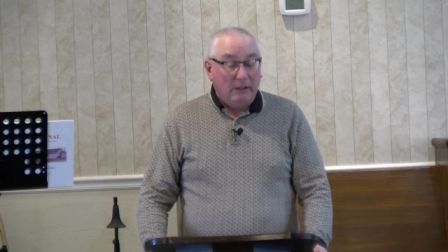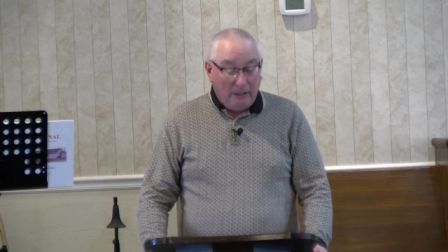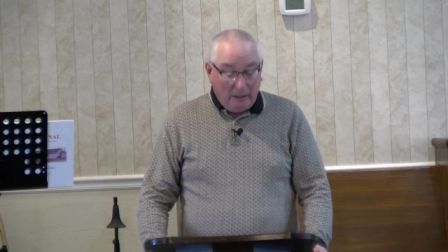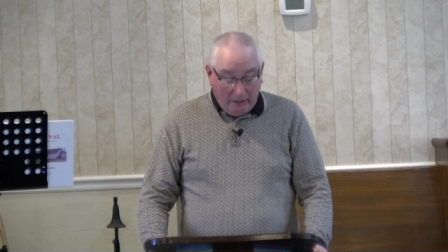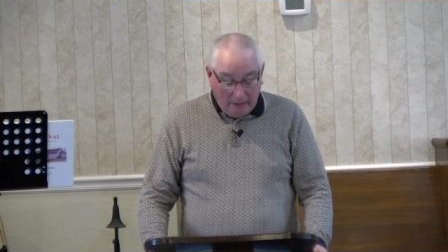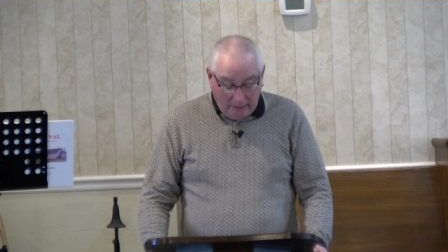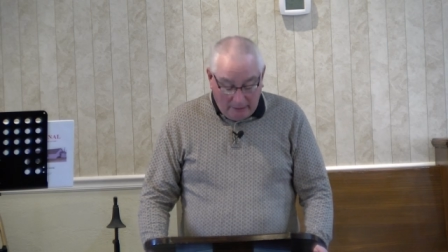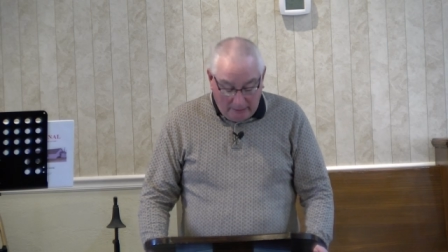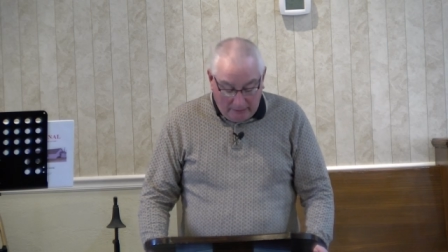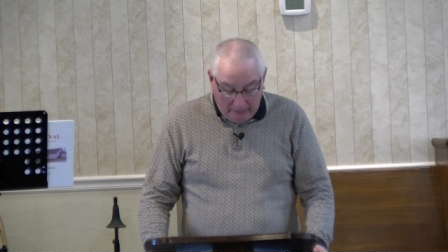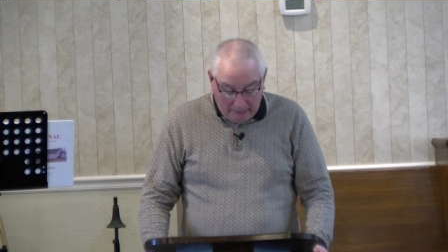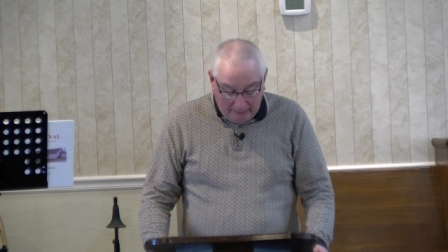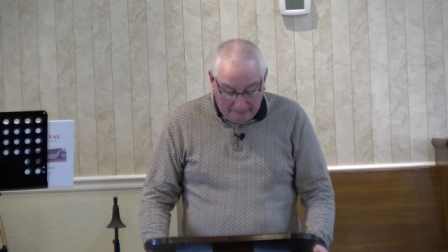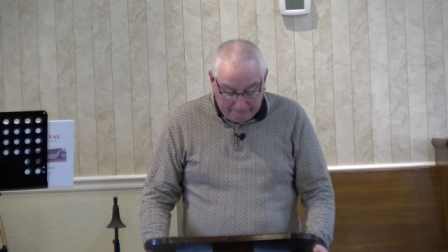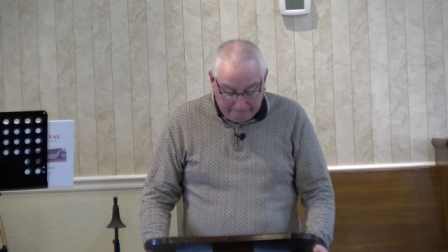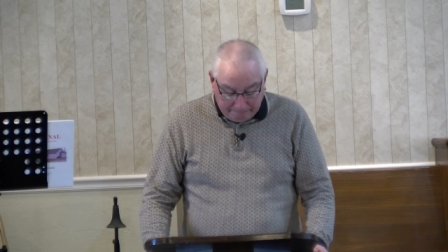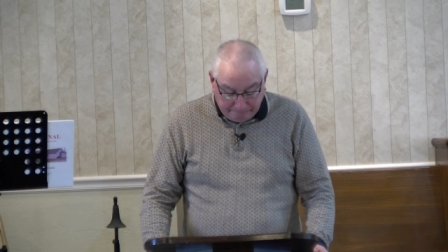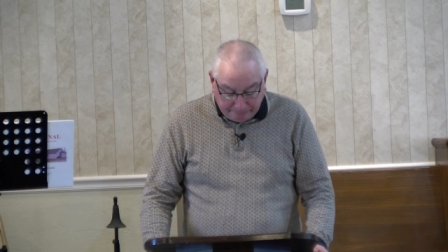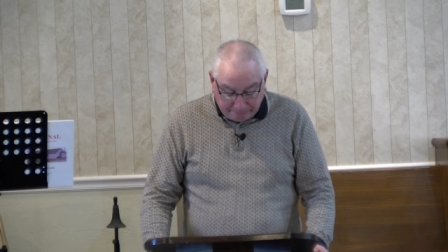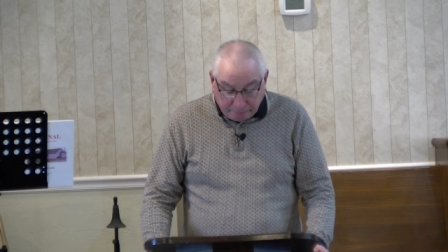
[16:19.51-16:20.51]

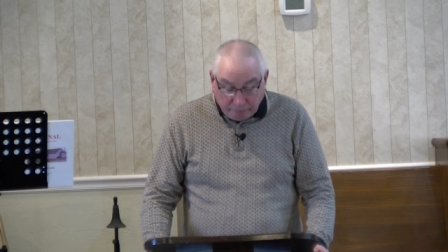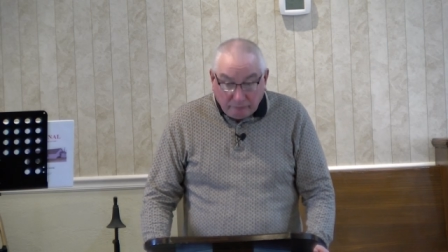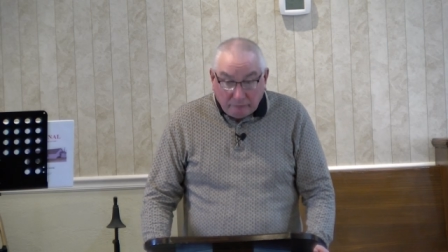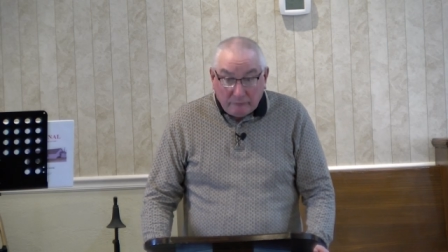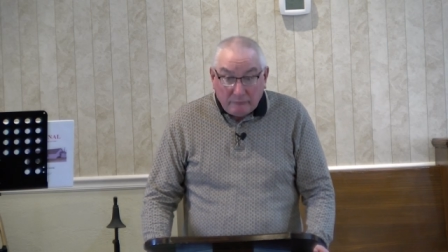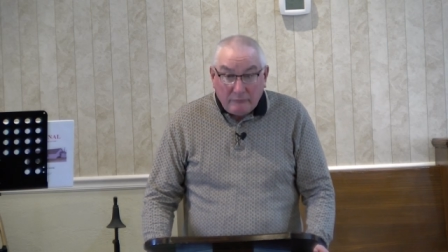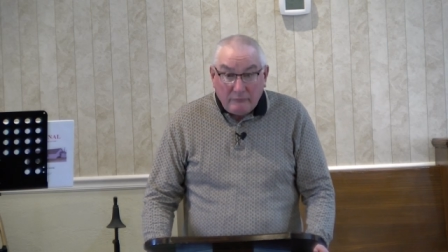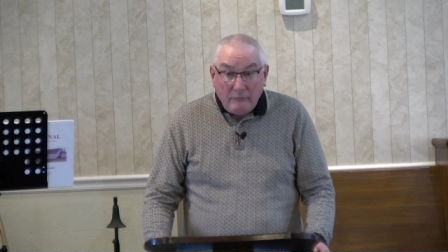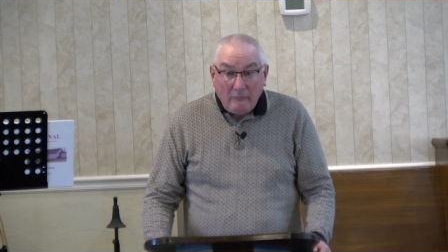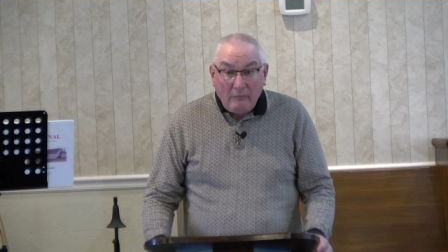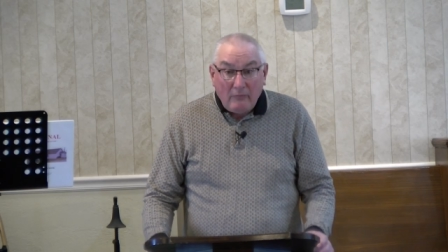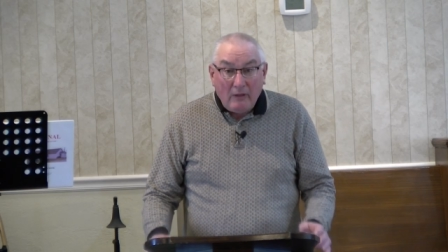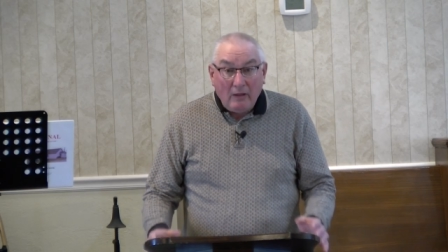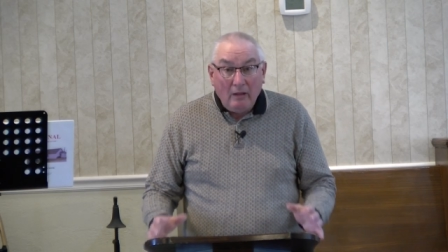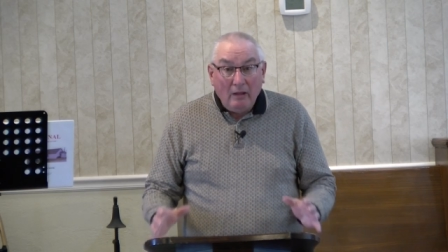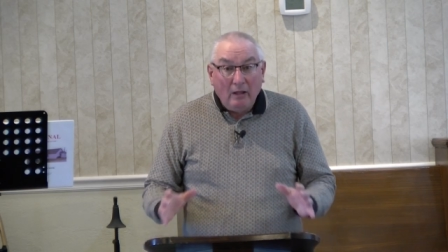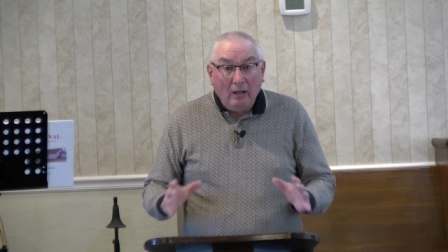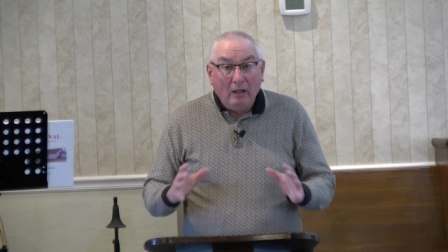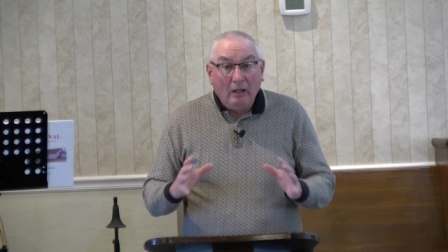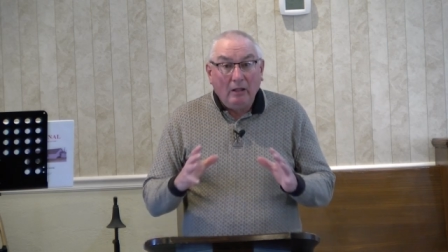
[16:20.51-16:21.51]
Um,
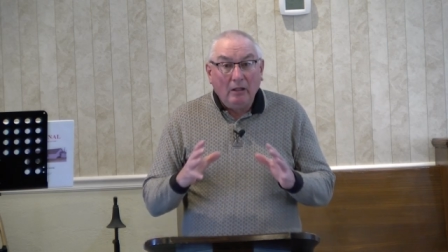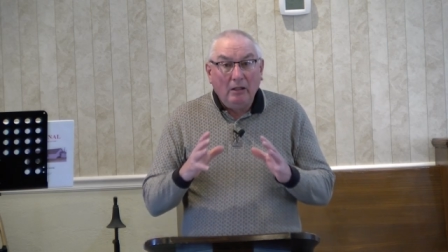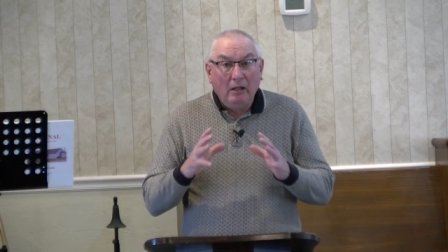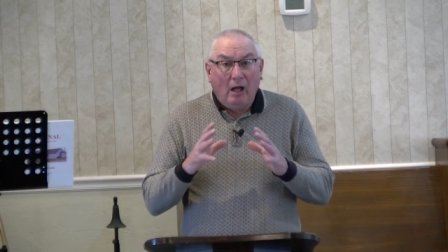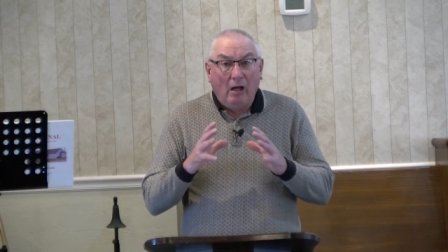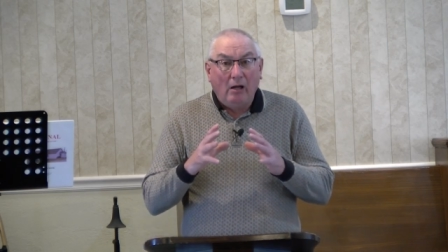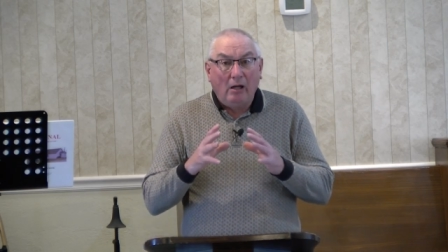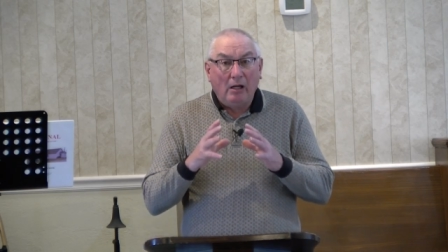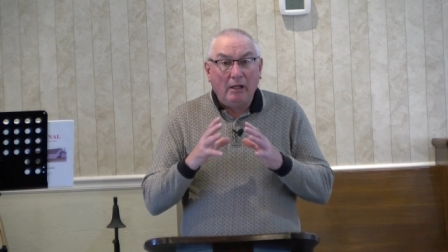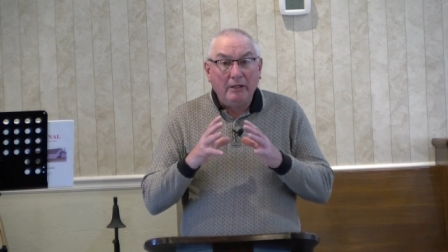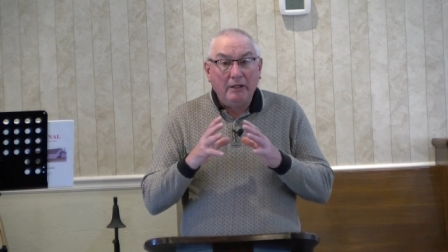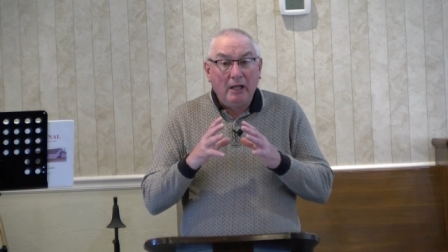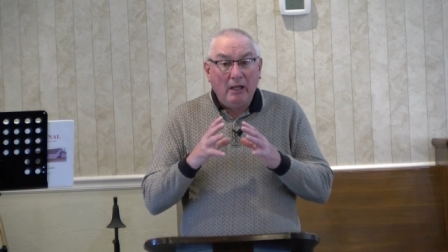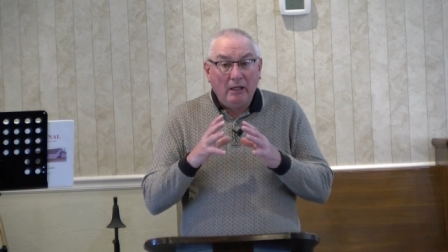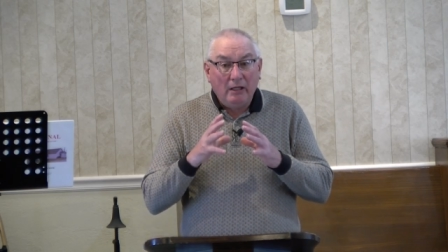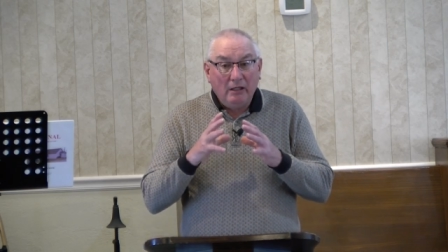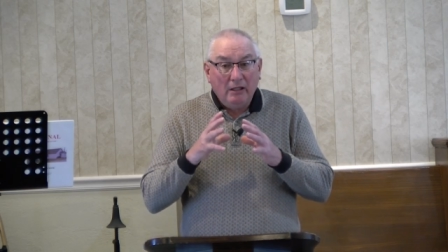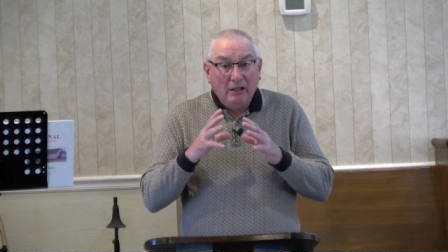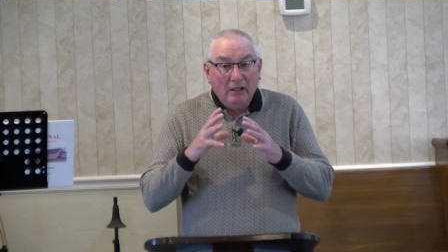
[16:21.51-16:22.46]
God